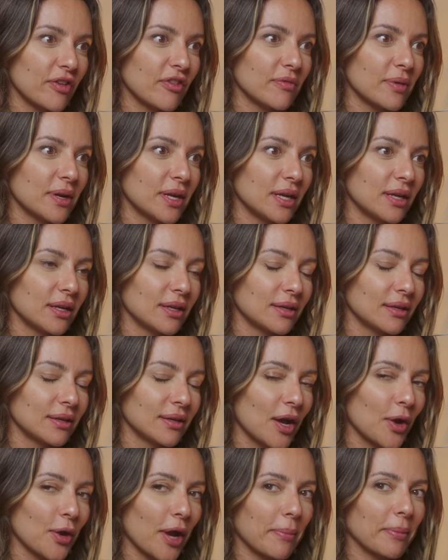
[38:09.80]
everybody.
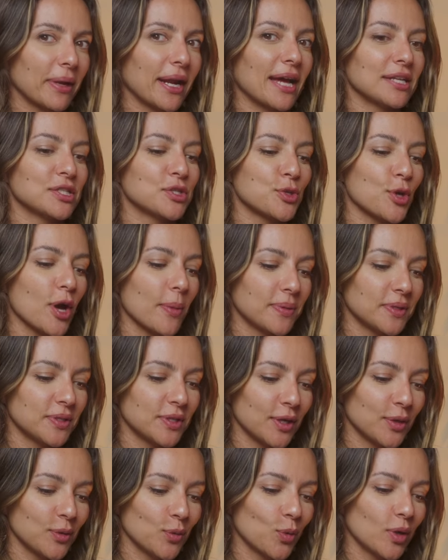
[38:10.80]
Mm-hmm. Okay, I'm going to ask you the opposite.